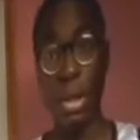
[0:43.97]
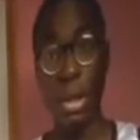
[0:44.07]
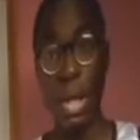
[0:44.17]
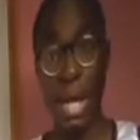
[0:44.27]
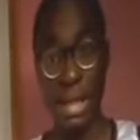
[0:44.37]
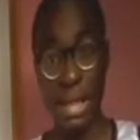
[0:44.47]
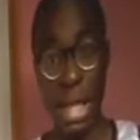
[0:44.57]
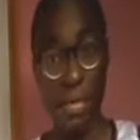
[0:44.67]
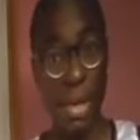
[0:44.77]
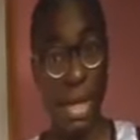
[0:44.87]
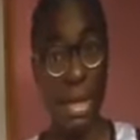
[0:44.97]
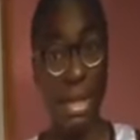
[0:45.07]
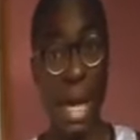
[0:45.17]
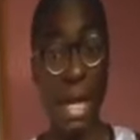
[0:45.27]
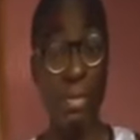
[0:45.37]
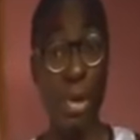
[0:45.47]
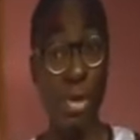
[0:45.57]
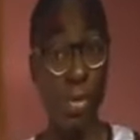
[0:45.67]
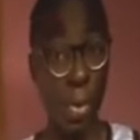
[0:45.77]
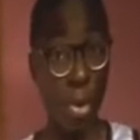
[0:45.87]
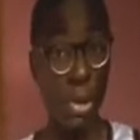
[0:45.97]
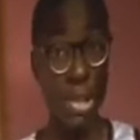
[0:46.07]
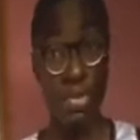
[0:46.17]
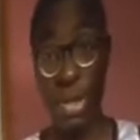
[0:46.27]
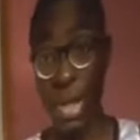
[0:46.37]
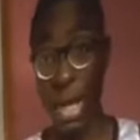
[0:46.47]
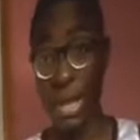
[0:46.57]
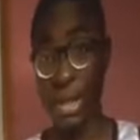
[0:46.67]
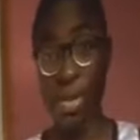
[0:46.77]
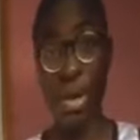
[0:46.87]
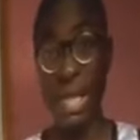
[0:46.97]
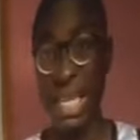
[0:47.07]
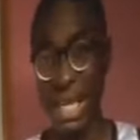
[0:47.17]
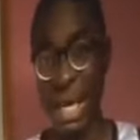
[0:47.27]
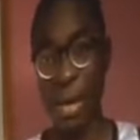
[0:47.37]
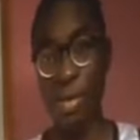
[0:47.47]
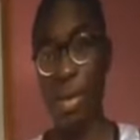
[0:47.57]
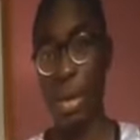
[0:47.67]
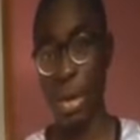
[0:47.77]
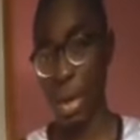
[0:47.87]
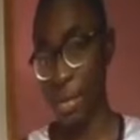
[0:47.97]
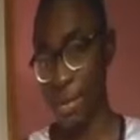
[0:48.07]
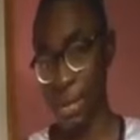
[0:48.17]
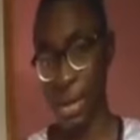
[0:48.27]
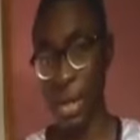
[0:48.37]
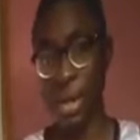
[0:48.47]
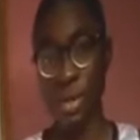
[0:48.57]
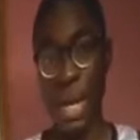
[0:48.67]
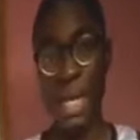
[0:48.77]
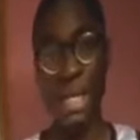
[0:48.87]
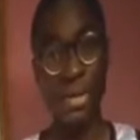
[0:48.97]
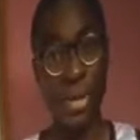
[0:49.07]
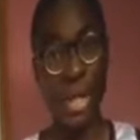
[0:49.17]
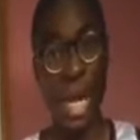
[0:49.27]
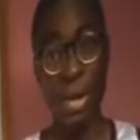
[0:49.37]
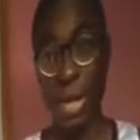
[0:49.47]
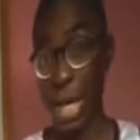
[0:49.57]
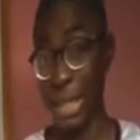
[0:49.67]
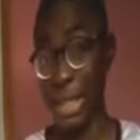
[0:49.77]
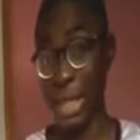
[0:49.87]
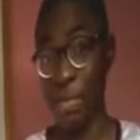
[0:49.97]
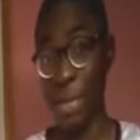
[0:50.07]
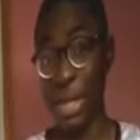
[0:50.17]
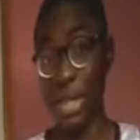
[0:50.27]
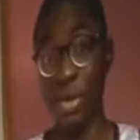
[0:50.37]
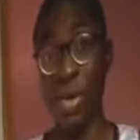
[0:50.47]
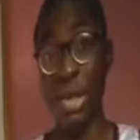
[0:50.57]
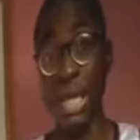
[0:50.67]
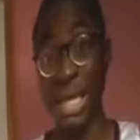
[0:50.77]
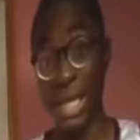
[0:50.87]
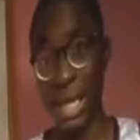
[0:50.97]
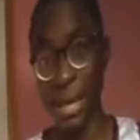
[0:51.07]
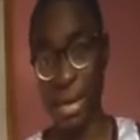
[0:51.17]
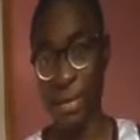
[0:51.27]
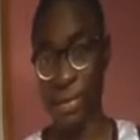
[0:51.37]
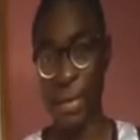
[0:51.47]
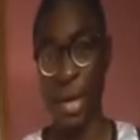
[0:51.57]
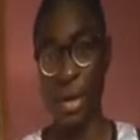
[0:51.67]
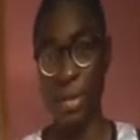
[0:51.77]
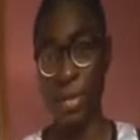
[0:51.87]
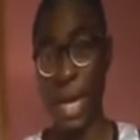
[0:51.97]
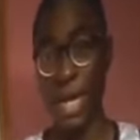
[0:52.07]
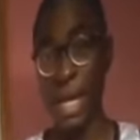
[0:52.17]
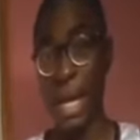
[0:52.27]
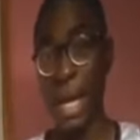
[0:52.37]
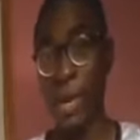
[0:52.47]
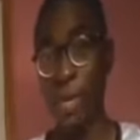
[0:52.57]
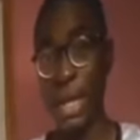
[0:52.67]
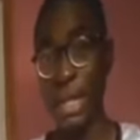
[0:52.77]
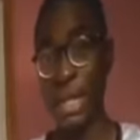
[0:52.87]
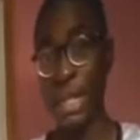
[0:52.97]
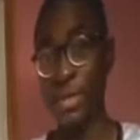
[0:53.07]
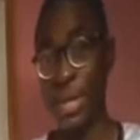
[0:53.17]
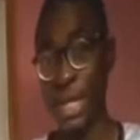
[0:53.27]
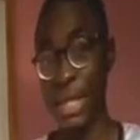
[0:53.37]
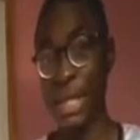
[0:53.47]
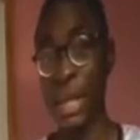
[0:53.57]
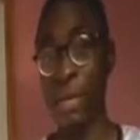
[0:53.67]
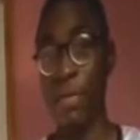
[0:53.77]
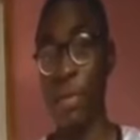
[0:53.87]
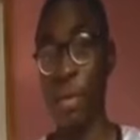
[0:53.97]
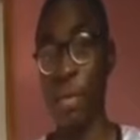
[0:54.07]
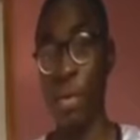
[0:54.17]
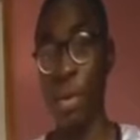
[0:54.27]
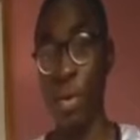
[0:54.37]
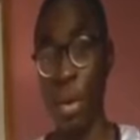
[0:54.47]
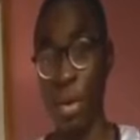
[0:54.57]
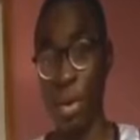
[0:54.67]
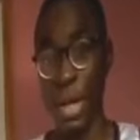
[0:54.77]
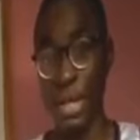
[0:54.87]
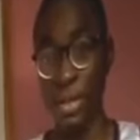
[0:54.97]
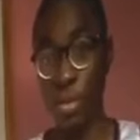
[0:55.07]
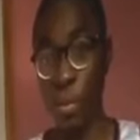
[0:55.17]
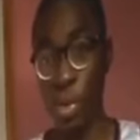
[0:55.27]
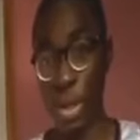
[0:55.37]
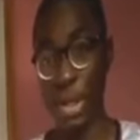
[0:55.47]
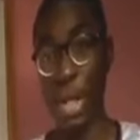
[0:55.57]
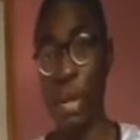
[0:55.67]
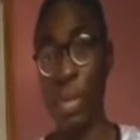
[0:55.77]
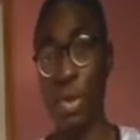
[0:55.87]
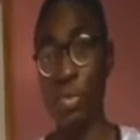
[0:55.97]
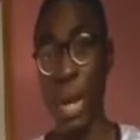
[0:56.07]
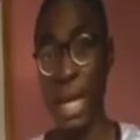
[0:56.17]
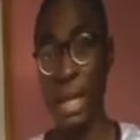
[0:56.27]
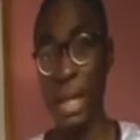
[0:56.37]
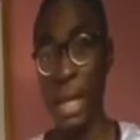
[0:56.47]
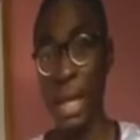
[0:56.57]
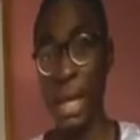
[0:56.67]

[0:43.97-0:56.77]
the Cartesian planes and when you plot straight lines or linear graphs. So any straight line on the Cartesian plane is called a linear graph when it is straight from connecting 2 points. But when